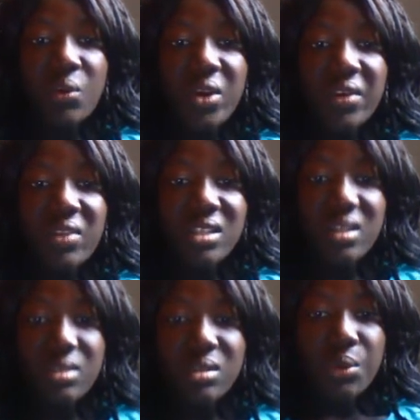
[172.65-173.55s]
while
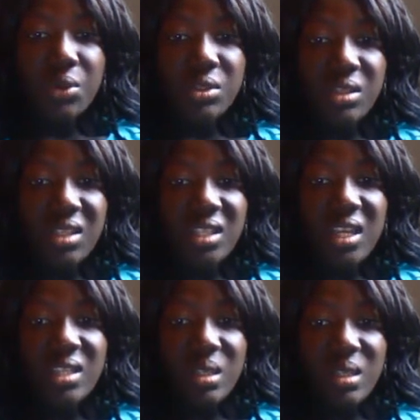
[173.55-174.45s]
teachers support students
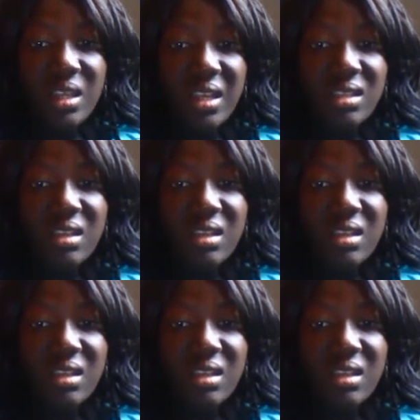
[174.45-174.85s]
as they learn.